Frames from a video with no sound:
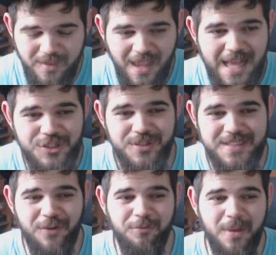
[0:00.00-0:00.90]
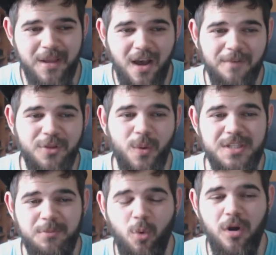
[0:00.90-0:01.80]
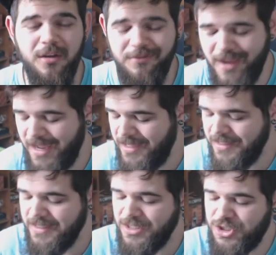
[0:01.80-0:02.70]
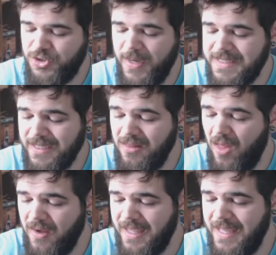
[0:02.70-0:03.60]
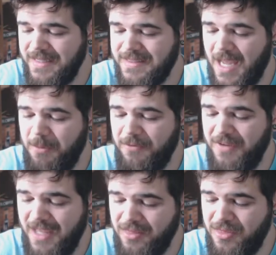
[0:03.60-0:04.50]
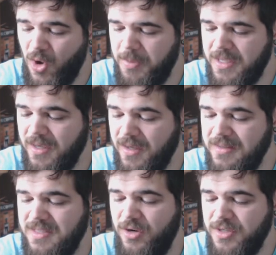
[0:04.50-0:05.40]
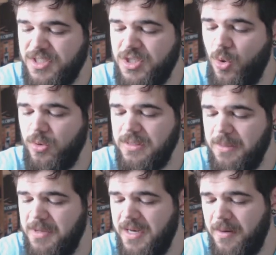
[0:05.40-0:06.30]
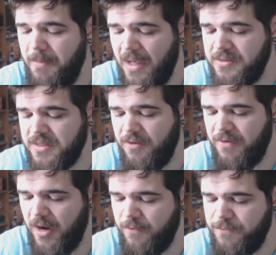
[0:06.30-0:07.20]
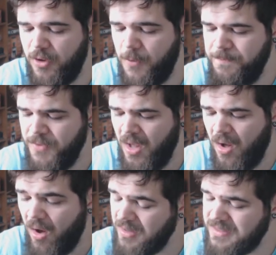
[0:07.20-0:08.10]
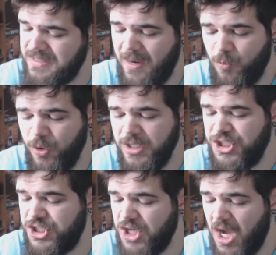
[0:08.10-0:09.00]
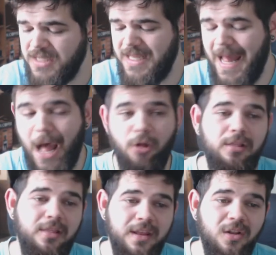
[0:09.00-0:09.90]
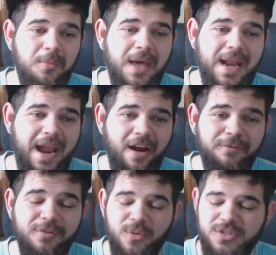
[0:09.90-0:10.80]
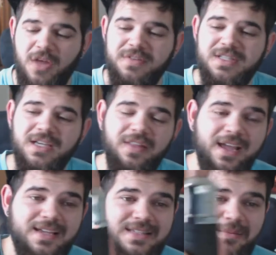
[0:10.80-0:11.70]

As you can tell from my cough, though, it's more of a straight to lung hit type of hit, though, because there is so limited amount of airflow. Honestly, I'm really shocked at how little amount of airflow is on this thing. And like I said